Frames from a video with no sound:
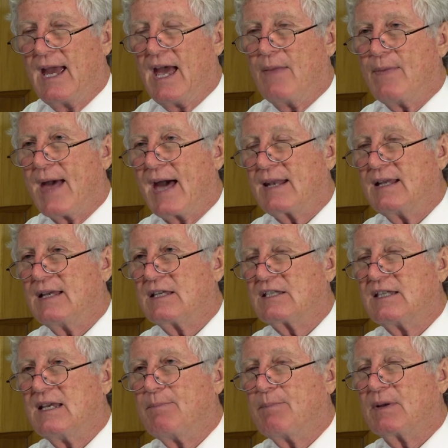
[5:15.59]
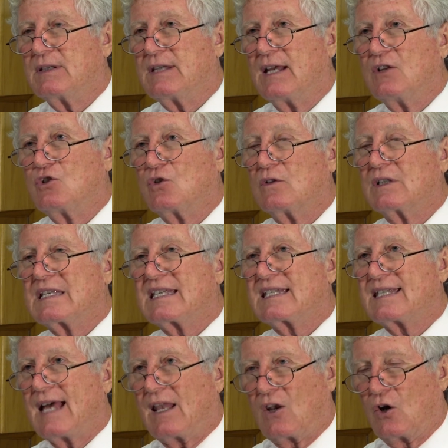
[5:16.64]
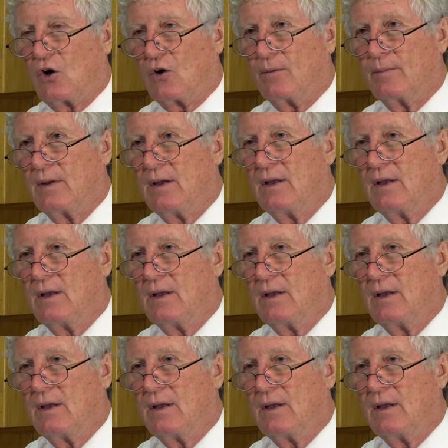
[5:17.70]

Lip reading: and that is the potential seller.